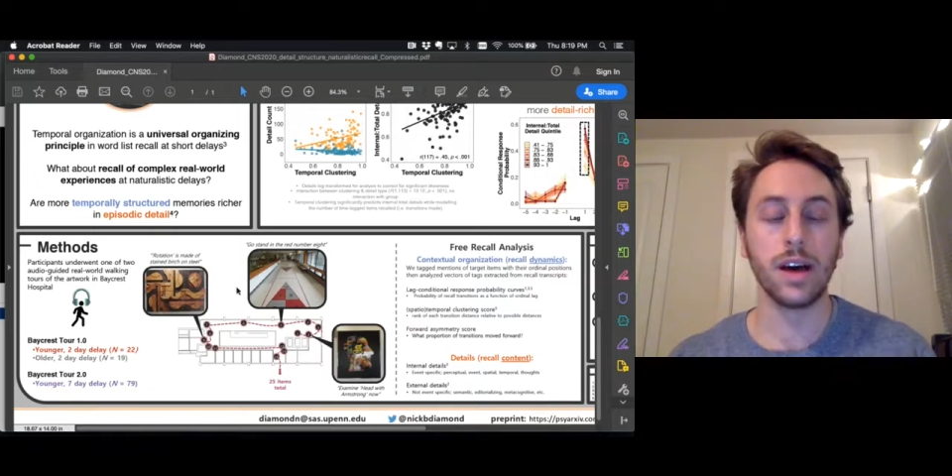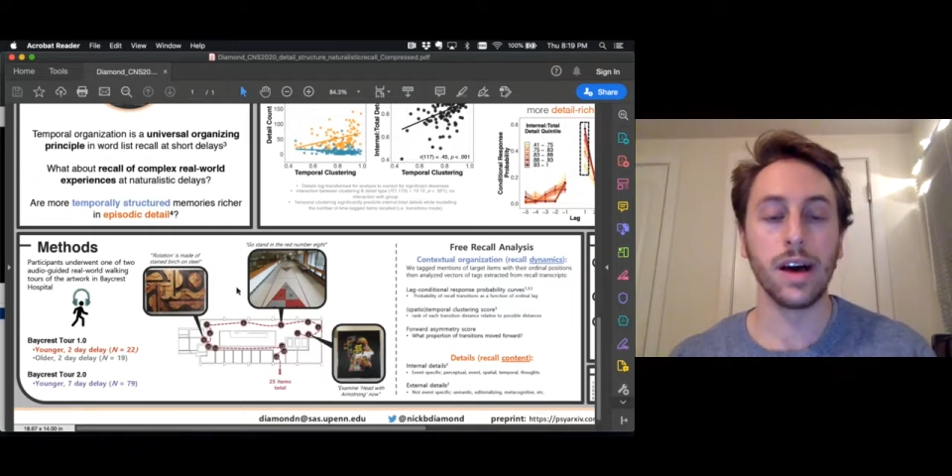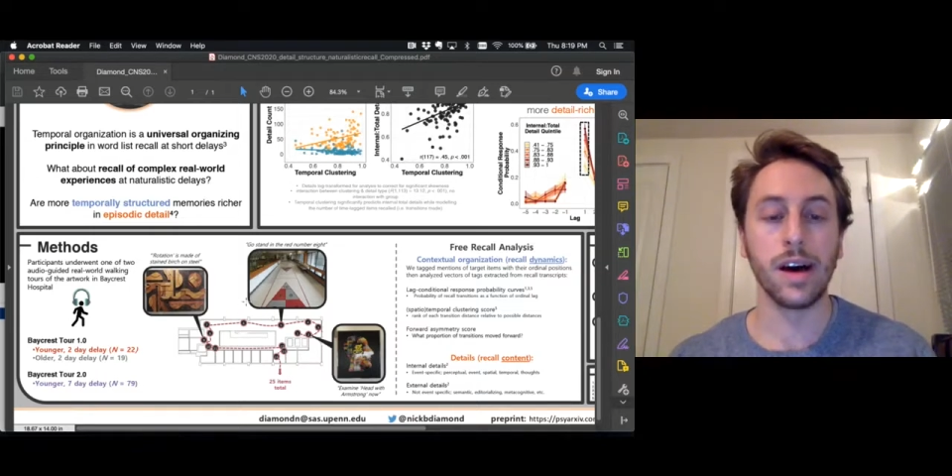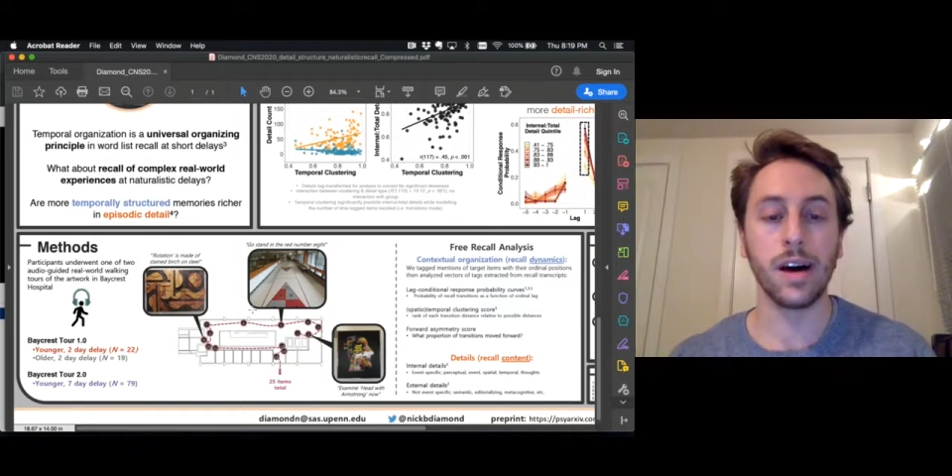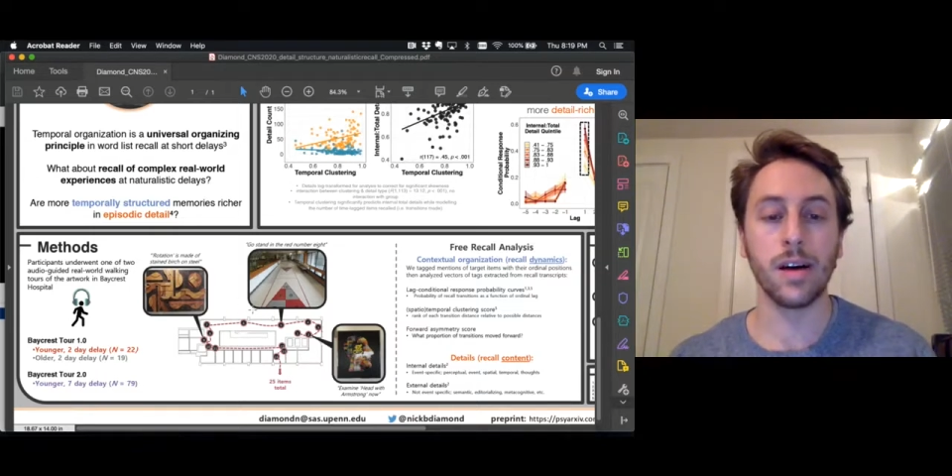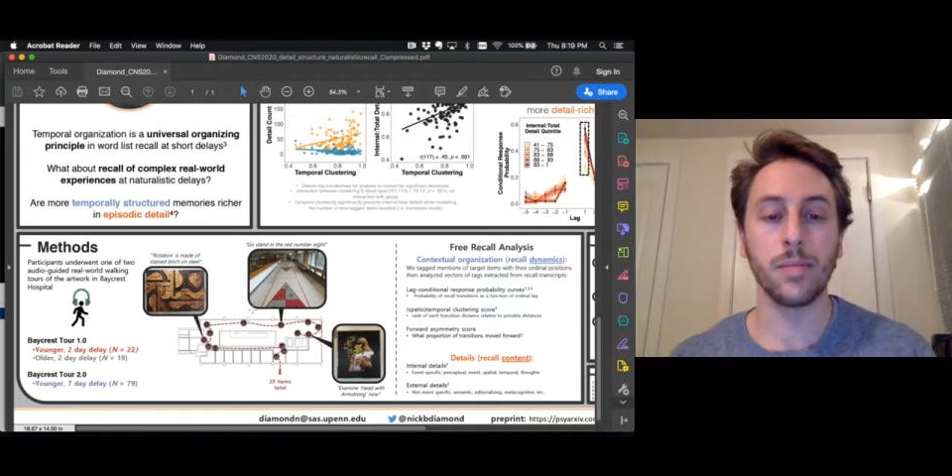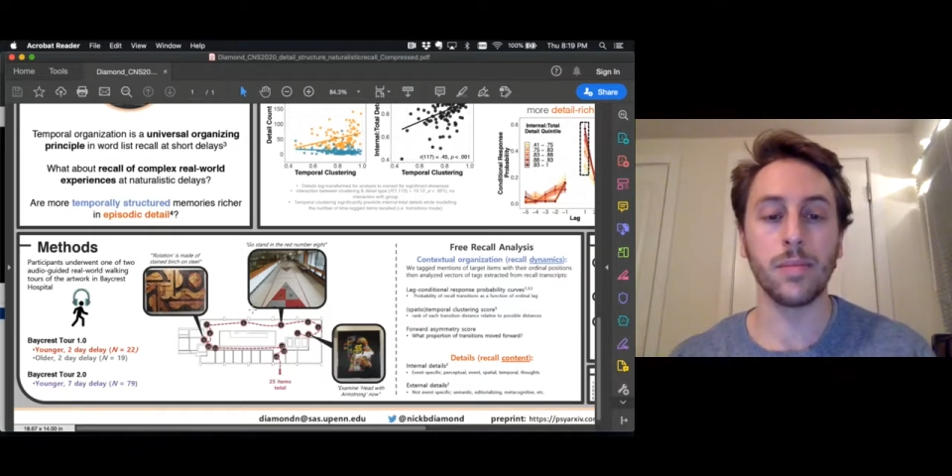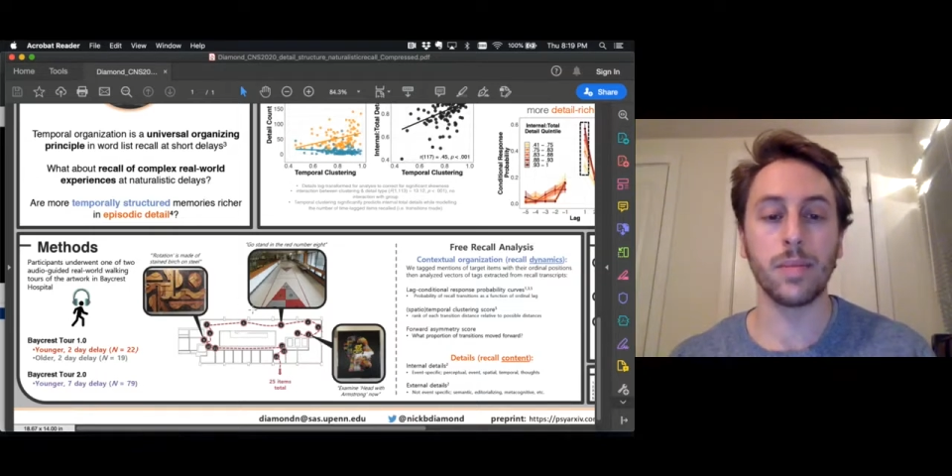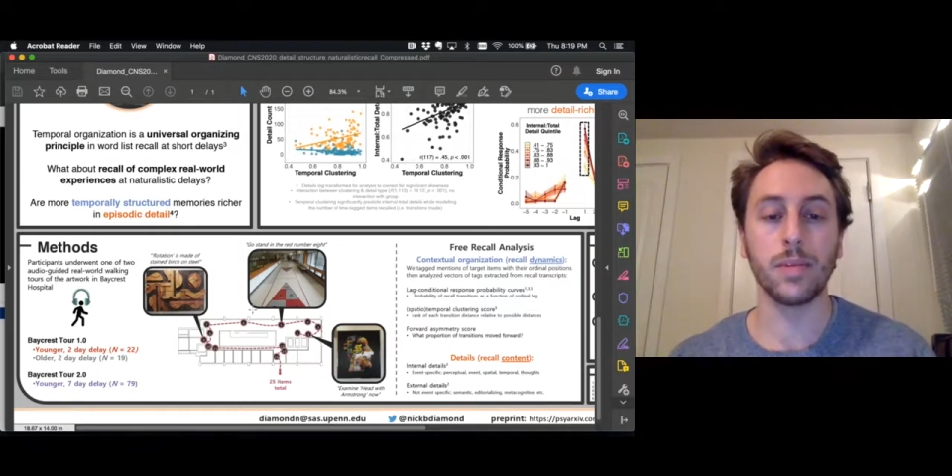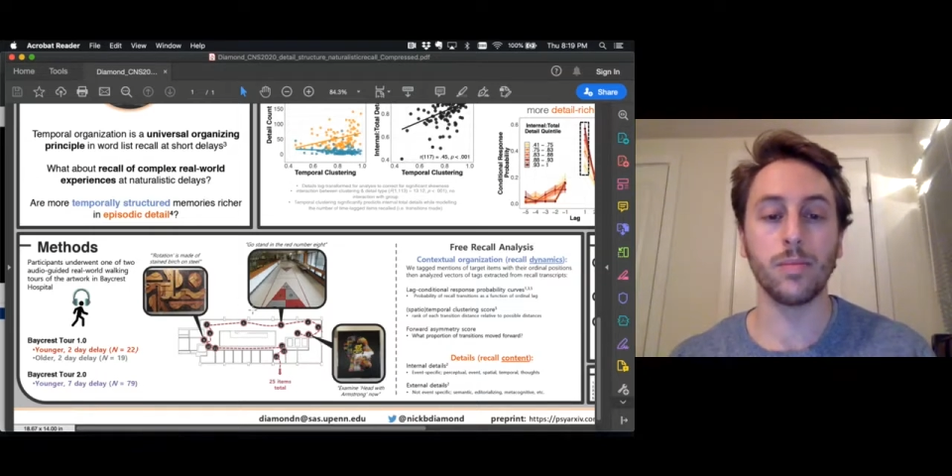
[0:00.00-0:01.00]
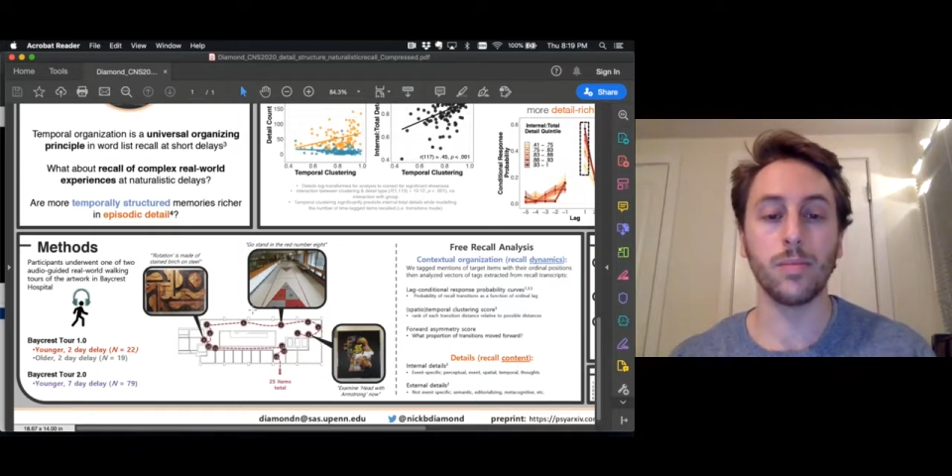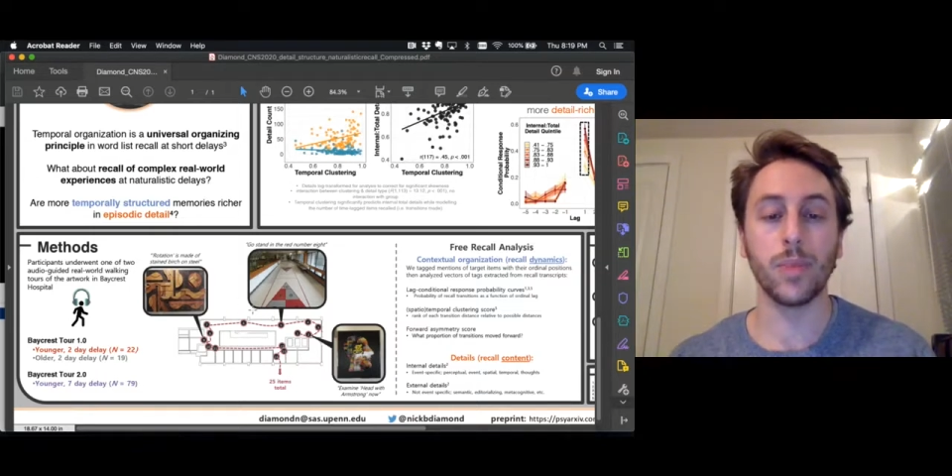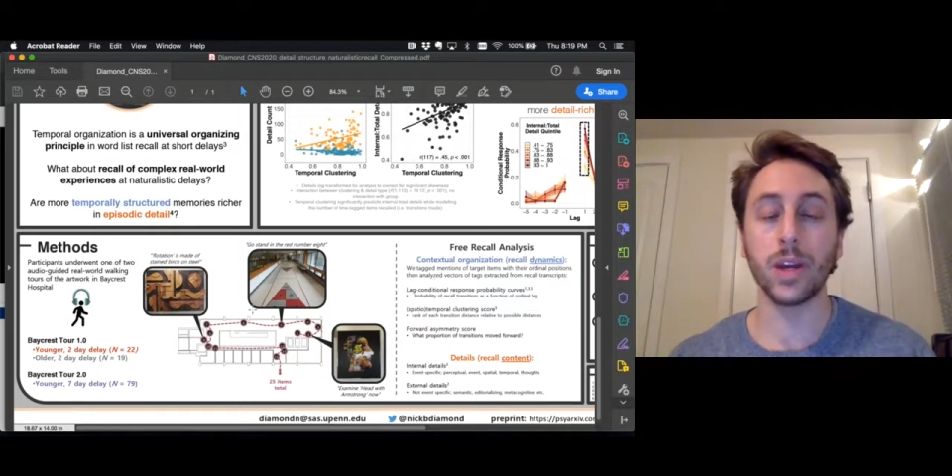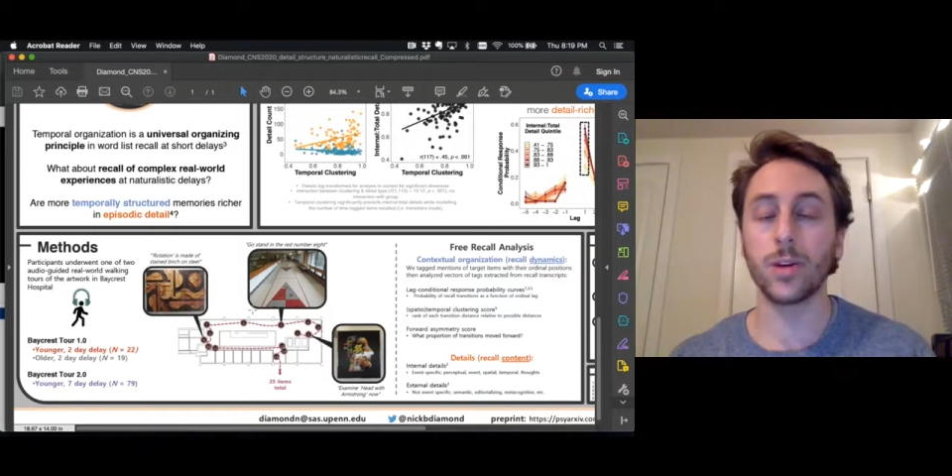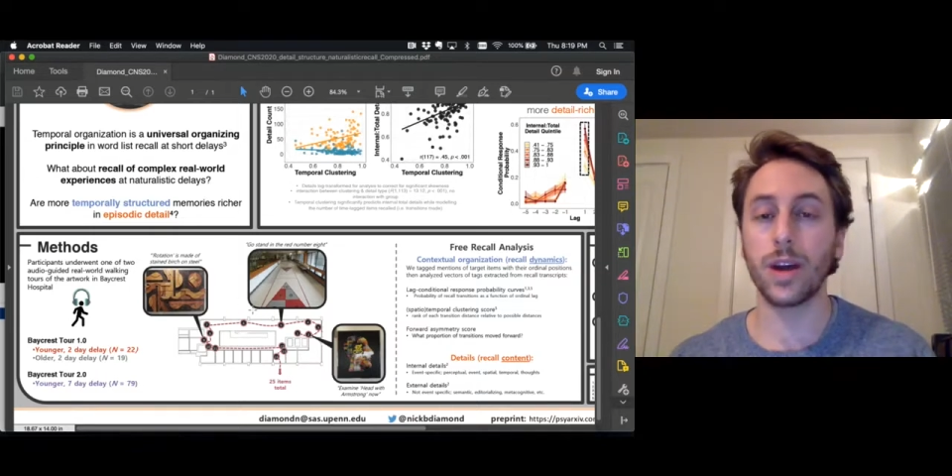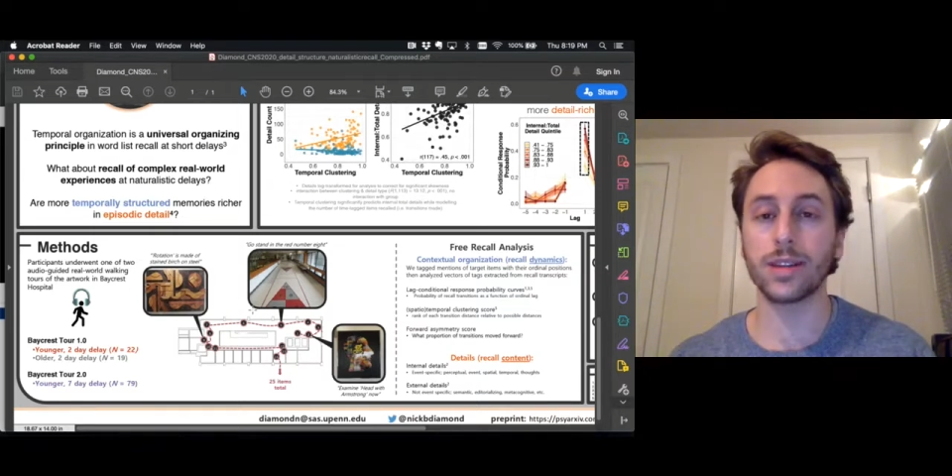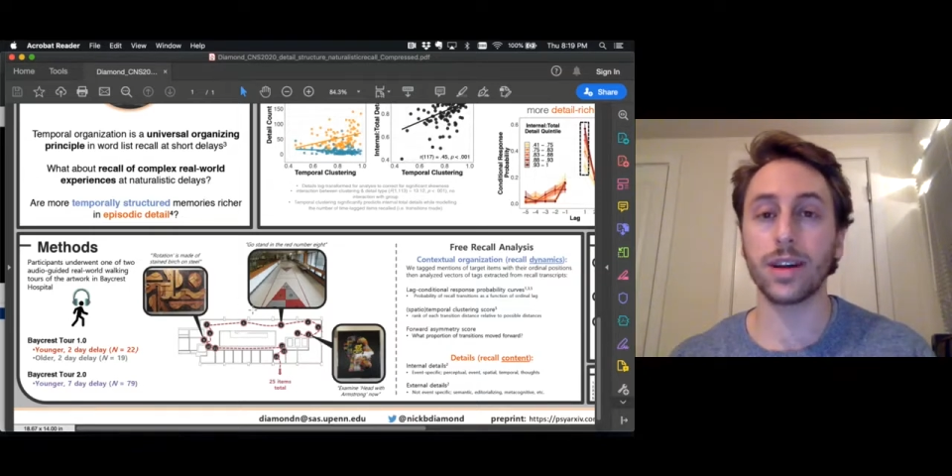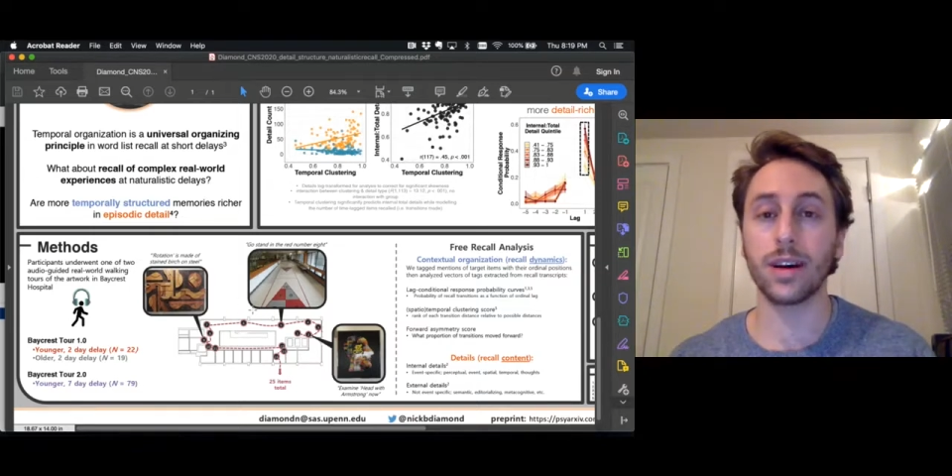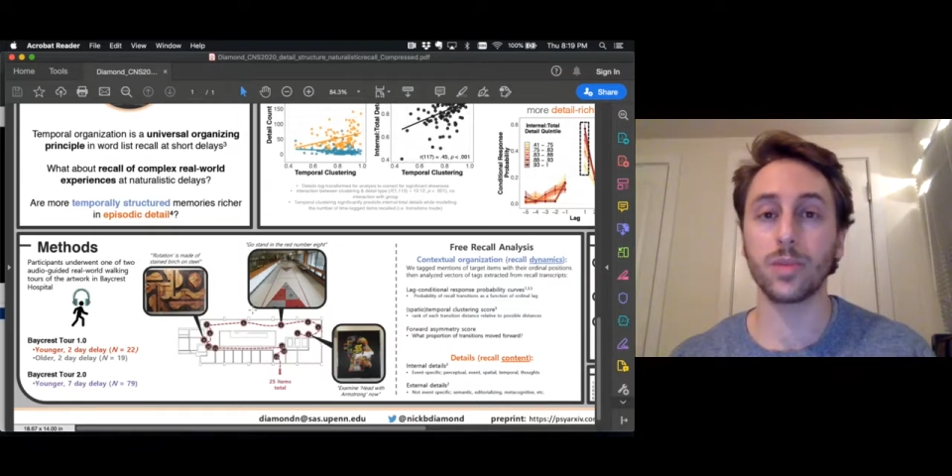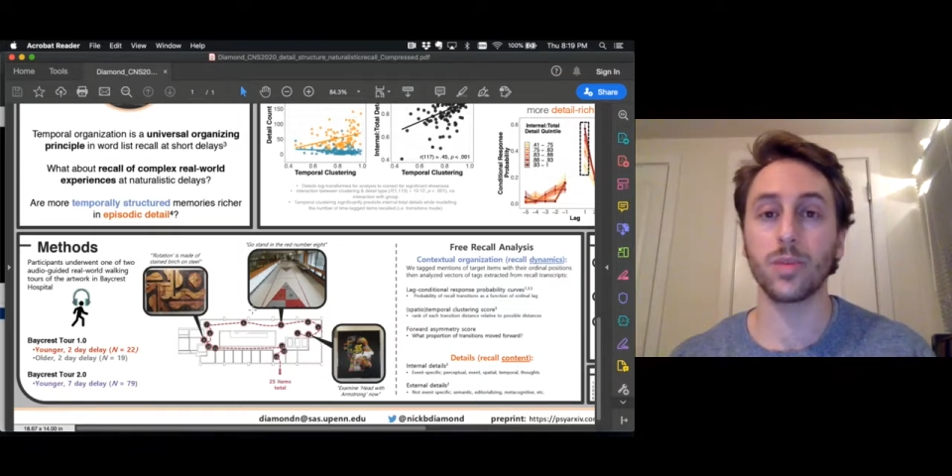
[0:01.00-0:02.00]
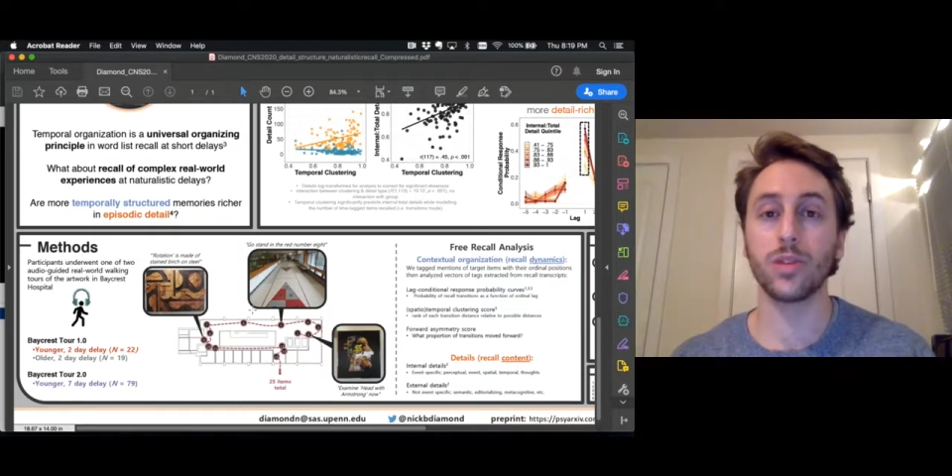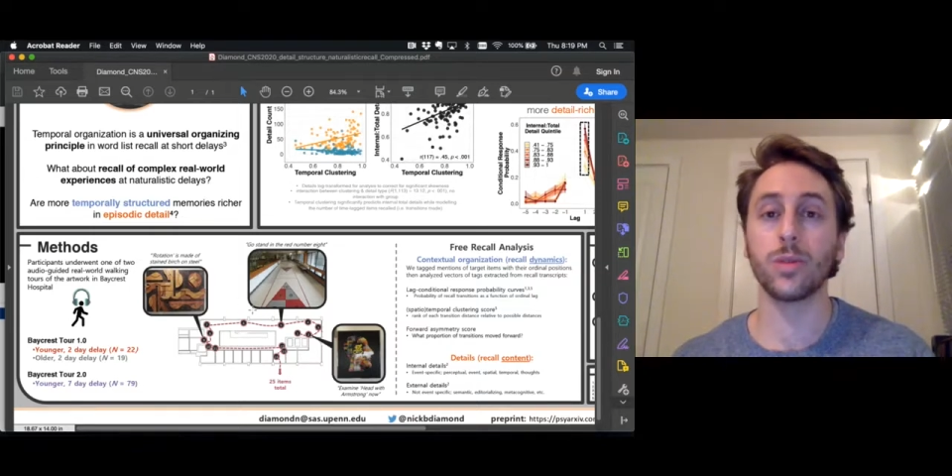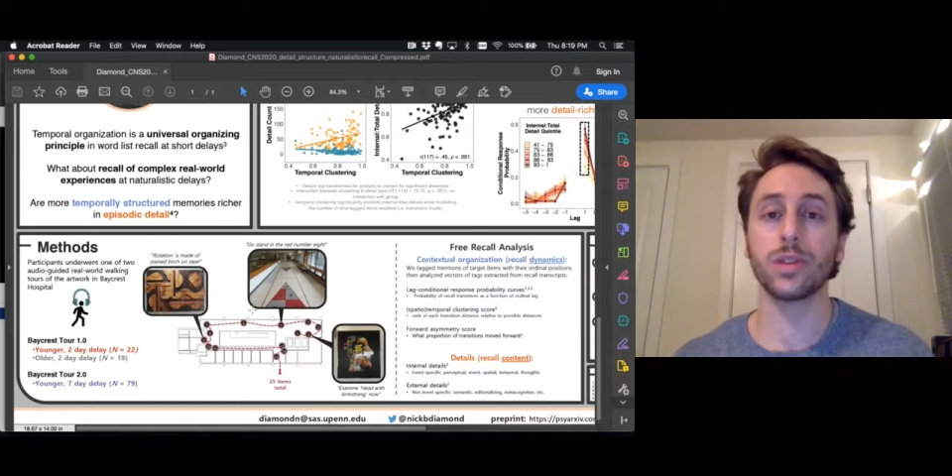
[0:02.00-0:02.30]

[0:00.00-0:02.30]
Baycrest Hospital,